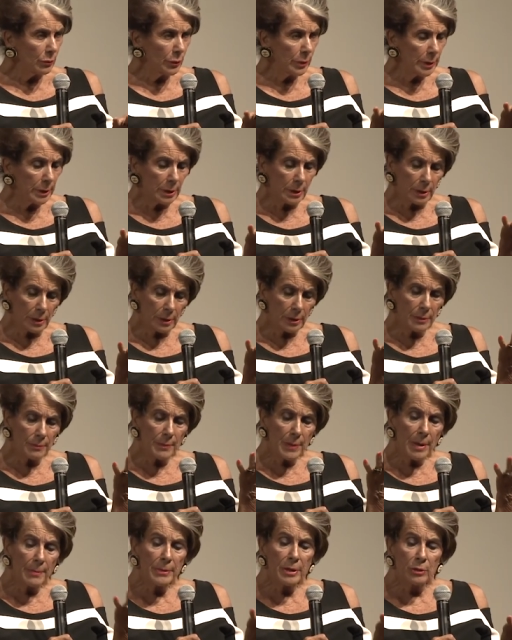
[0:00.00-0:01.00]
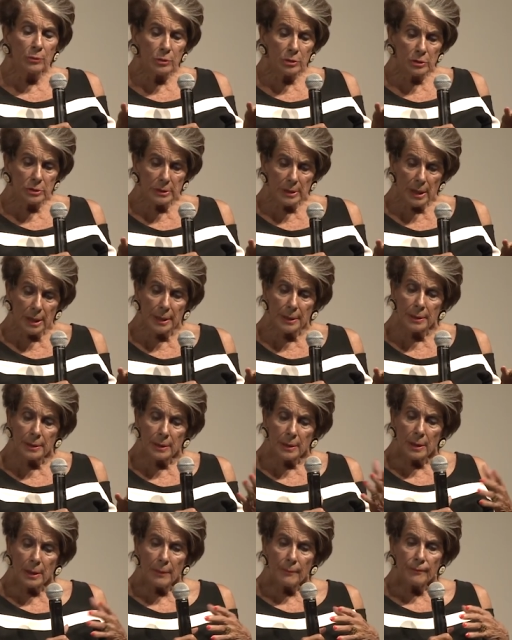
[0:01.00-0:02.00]
When The Mummy was done,
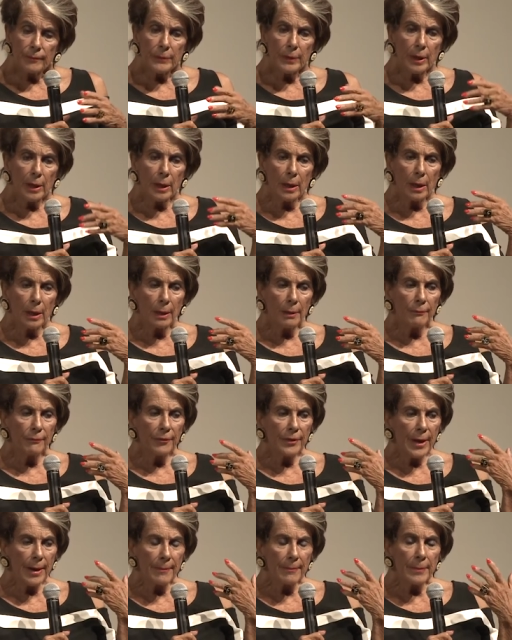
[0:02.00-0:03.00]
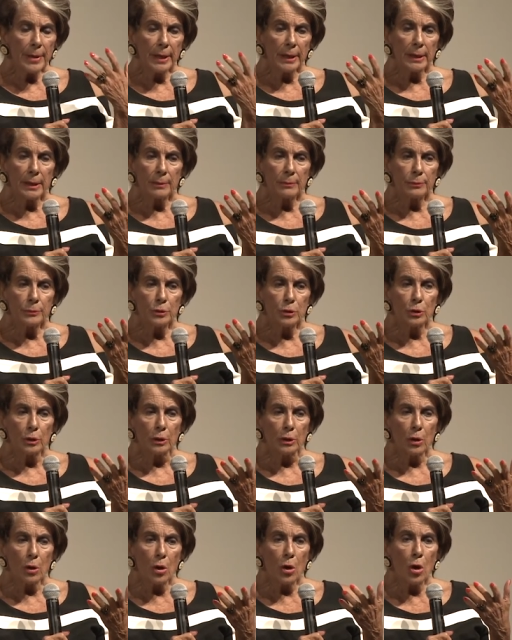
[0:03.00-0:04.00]
that makeup
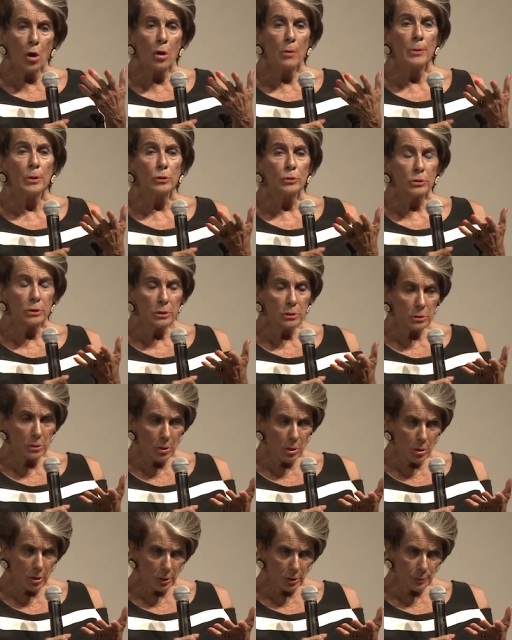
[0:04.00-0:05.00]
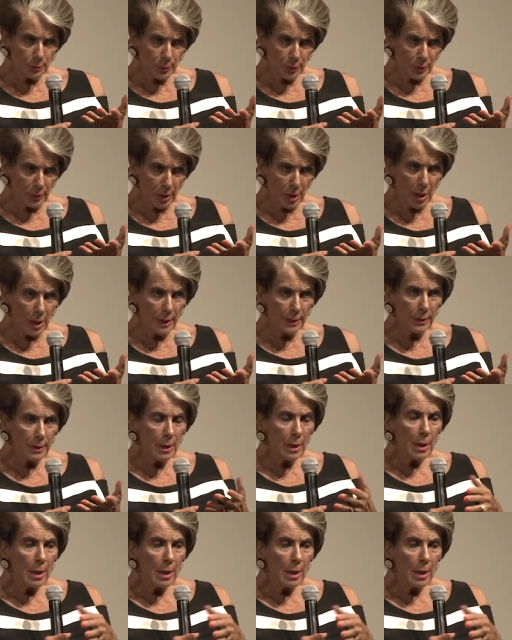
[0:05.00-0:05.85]
took almost as long to put on.